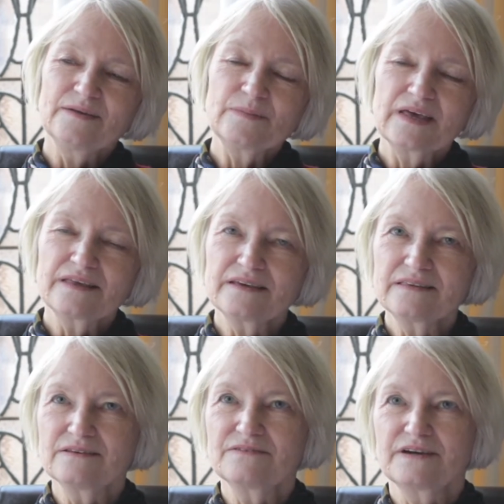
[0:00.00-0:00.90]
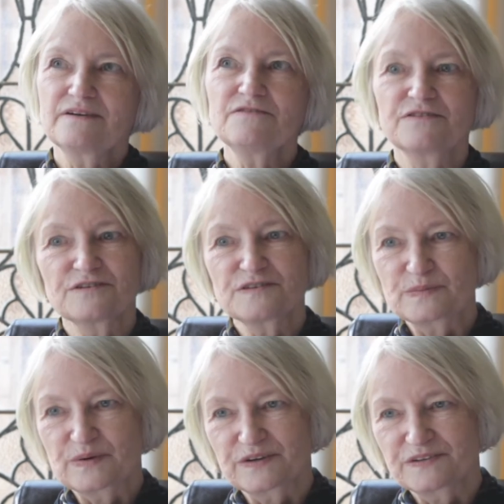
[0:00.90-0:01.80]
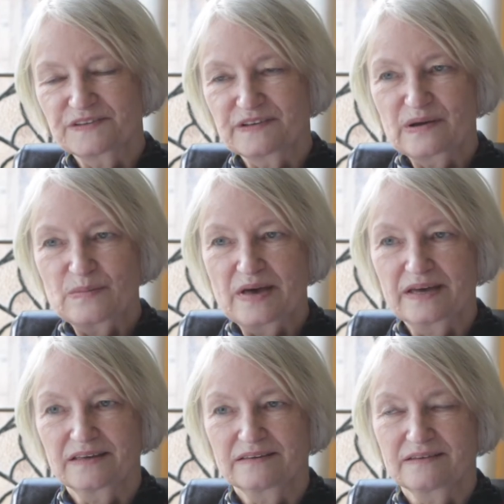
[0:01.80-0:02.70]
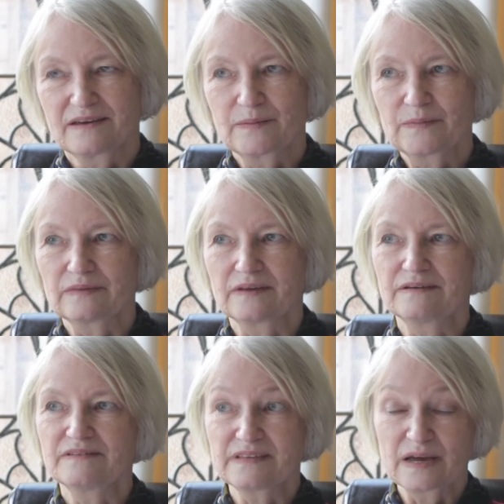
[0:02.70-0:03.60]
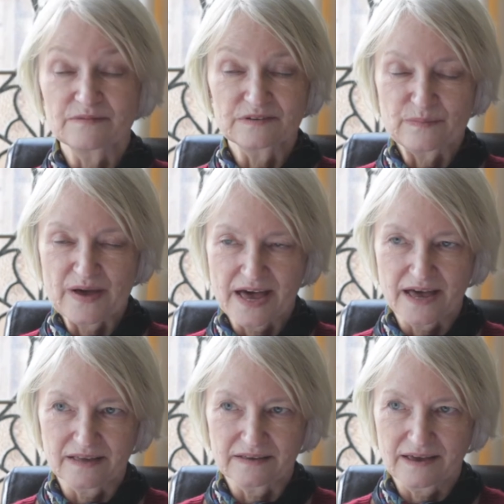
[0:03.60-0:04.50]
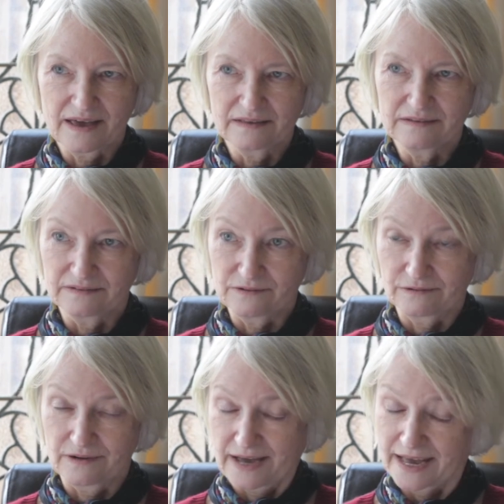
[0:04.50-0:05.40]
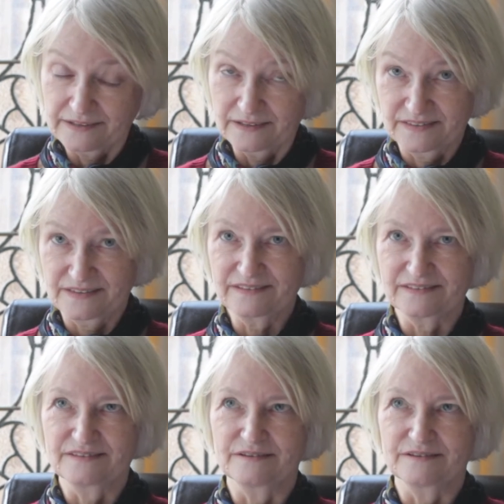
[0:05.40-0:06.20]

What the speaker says: I think the very first person I met, whose name was Pat, had a son,